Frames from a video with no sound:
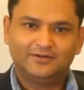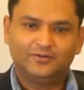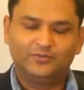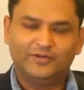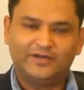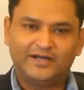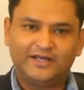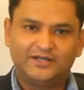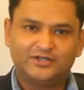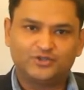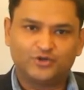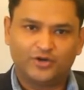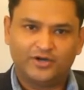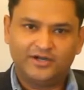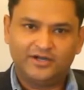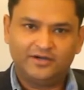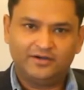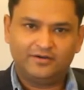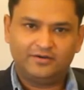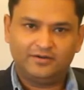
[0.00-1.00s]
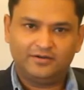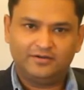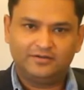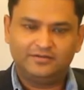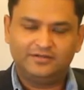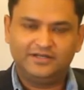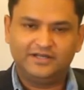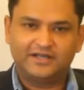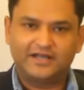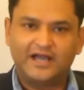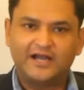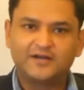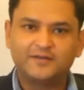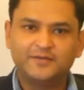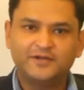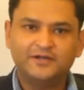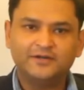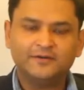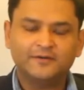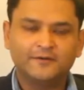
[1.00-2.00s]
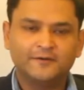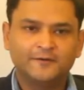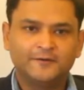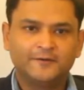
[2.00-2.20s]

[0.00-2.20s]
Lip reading: When I joined the academy,